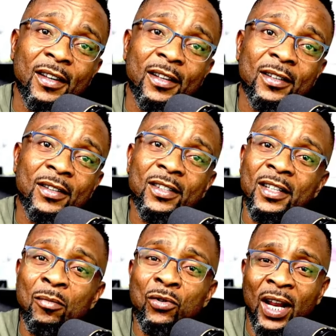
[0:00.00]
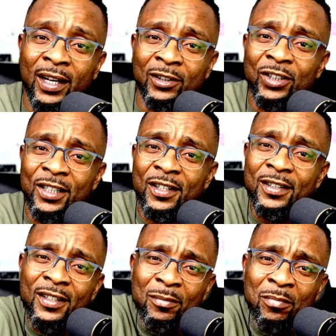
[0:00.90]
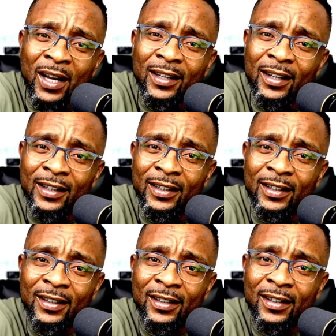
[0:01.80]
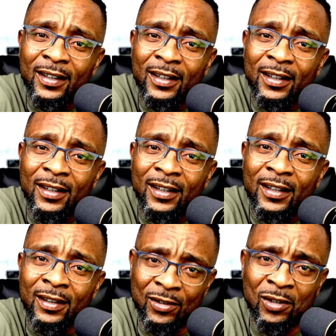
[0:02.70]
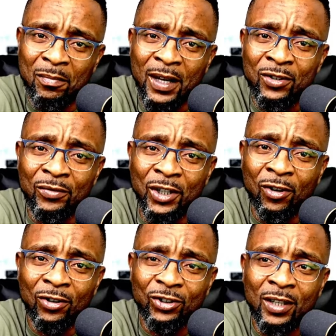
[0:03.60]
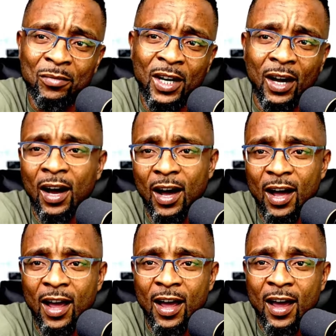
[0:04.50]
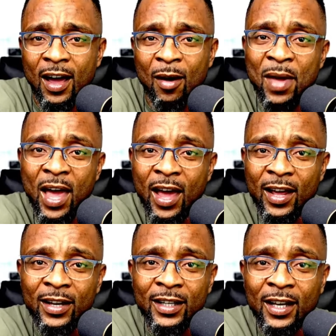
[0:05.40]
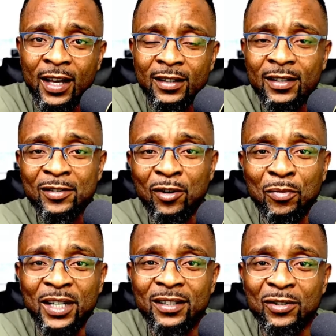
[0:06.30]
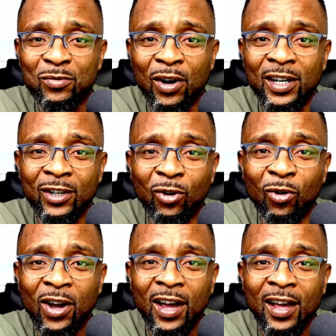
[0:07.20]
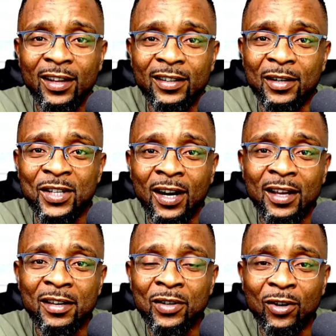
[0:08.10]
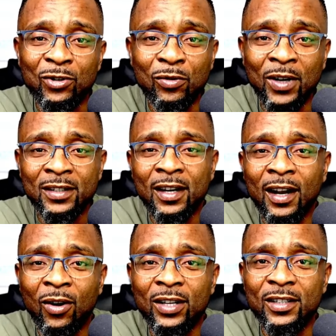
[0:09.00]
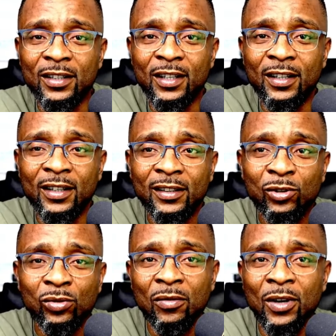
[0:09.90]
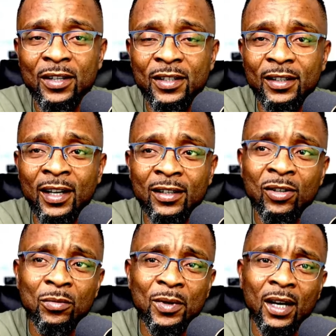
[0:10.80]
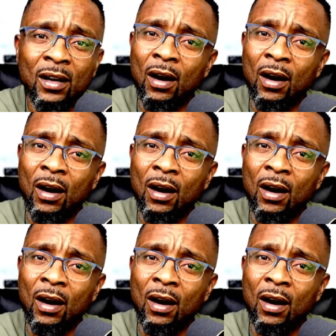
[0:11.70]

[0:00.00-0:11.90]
stable electricity partly in some part of the country, and be like, man, this government is working. Oh, they started giving us over 10 hours a day, 12 hours a day. And some will be like,